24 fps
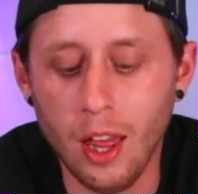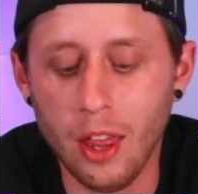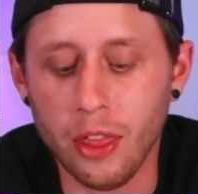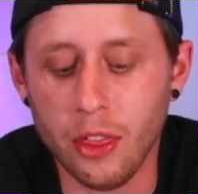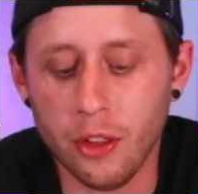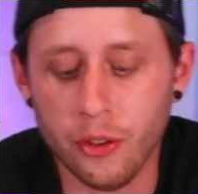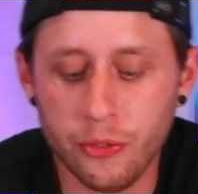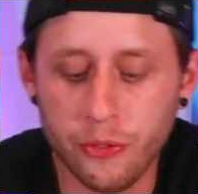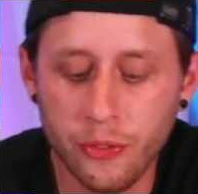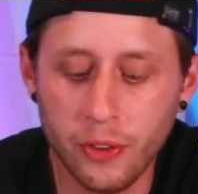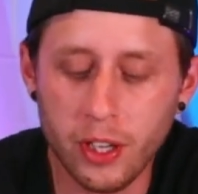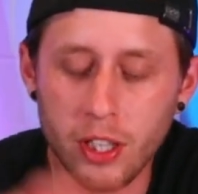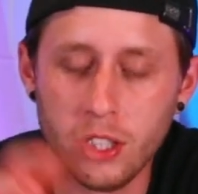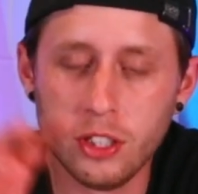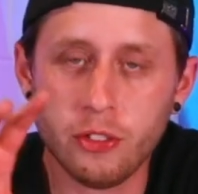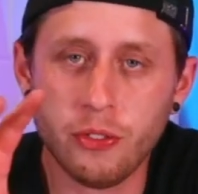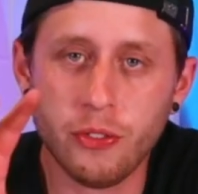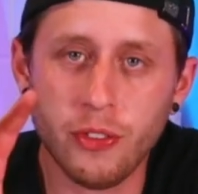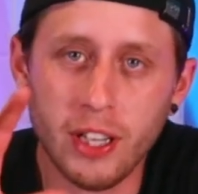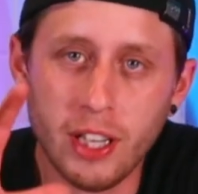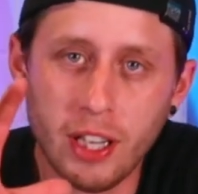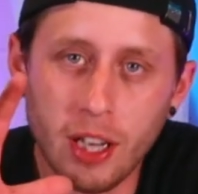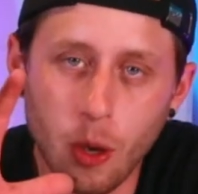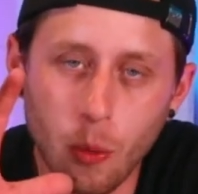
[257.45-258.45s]
The first
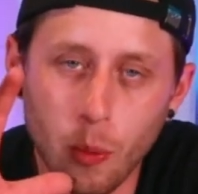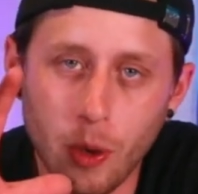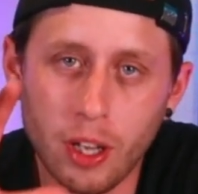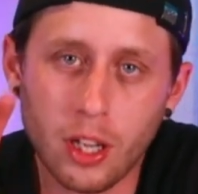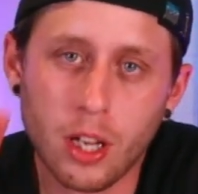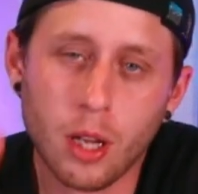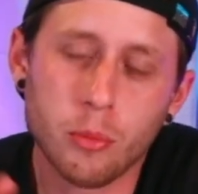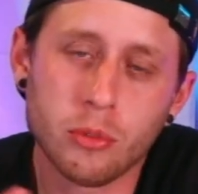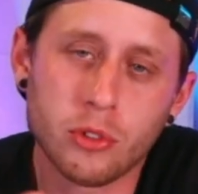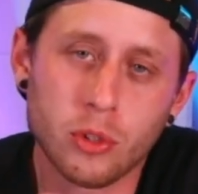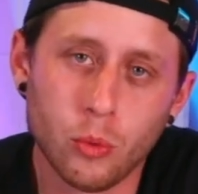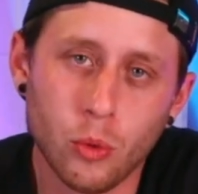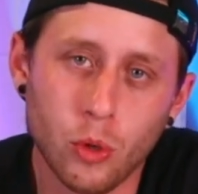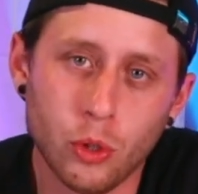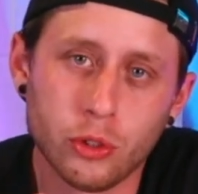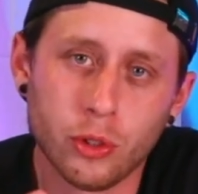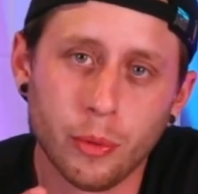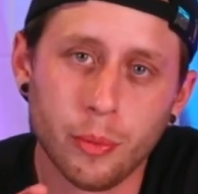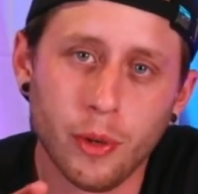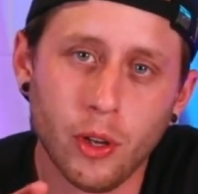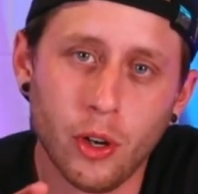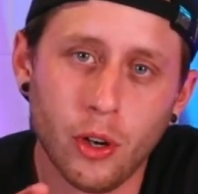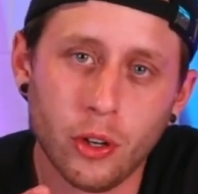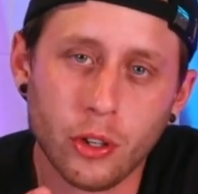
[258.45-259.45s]
thing when it comes to water
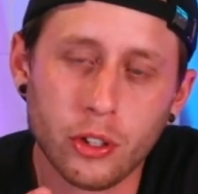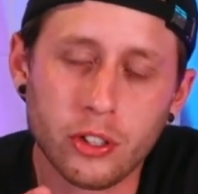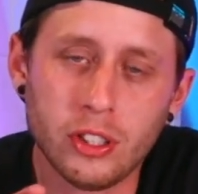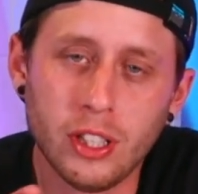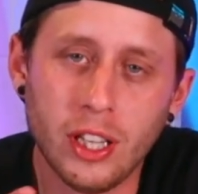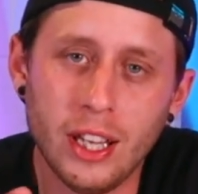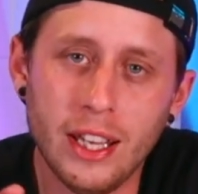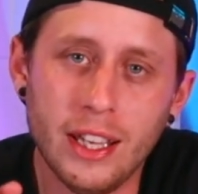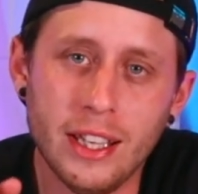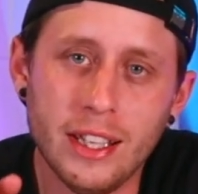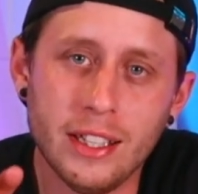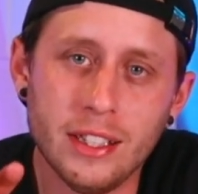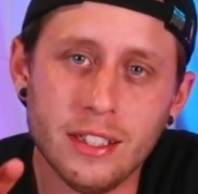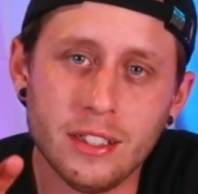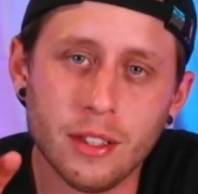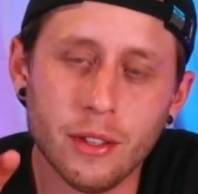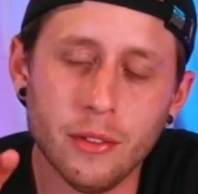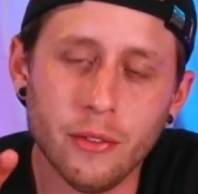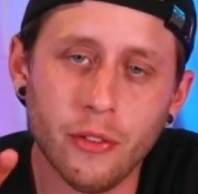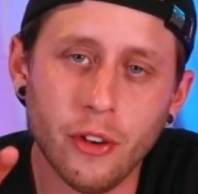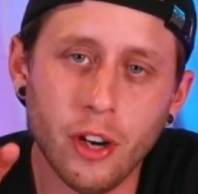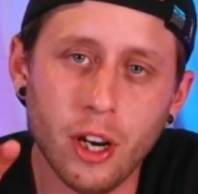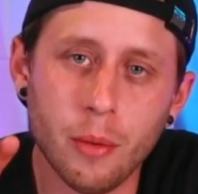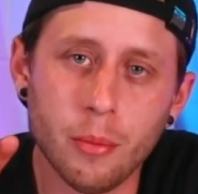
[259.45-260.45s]
blocks is
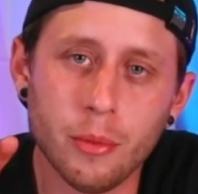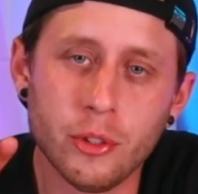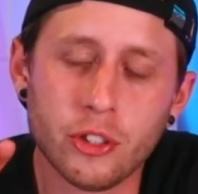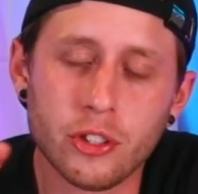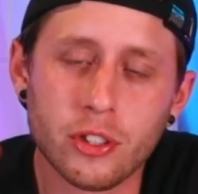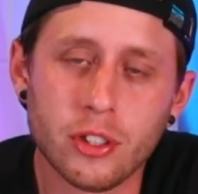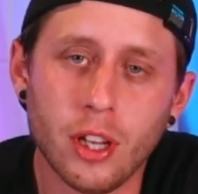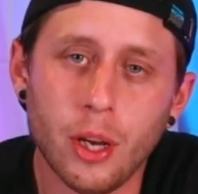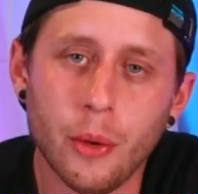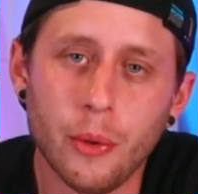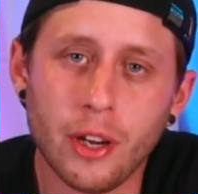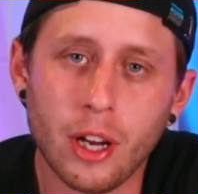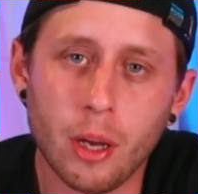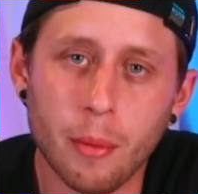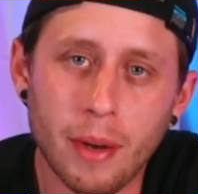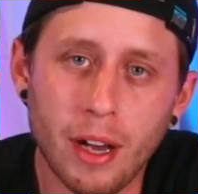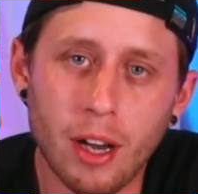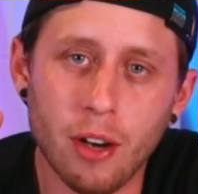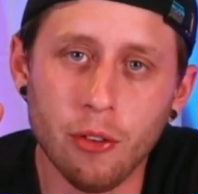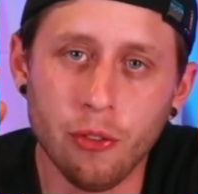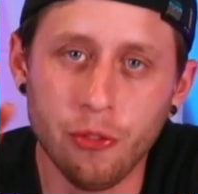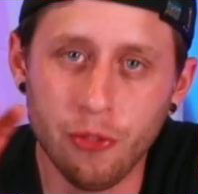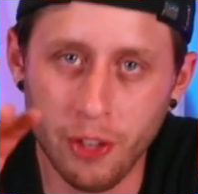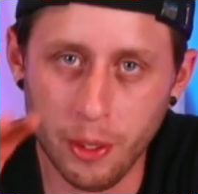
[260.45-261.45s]
very much knowing
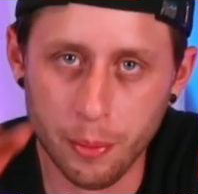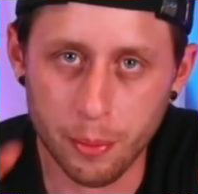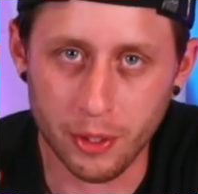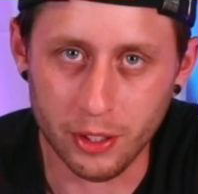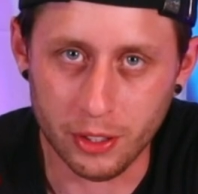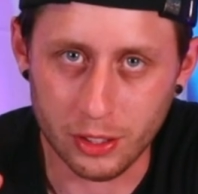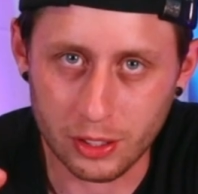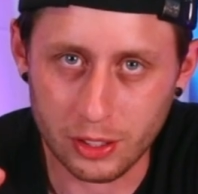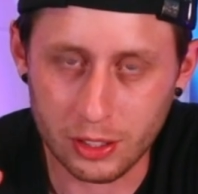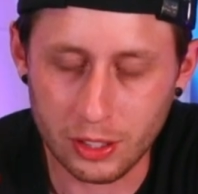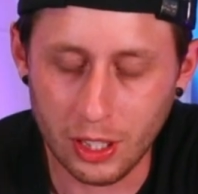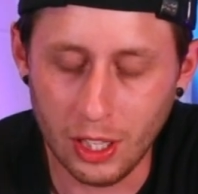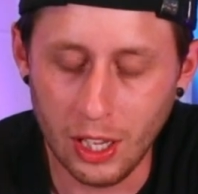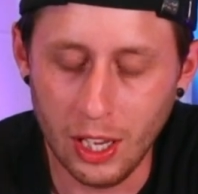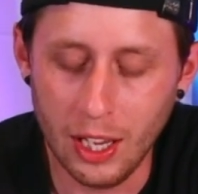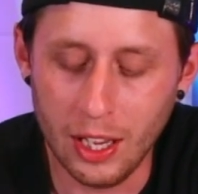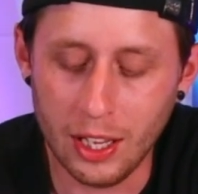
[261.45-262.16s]
about fitments.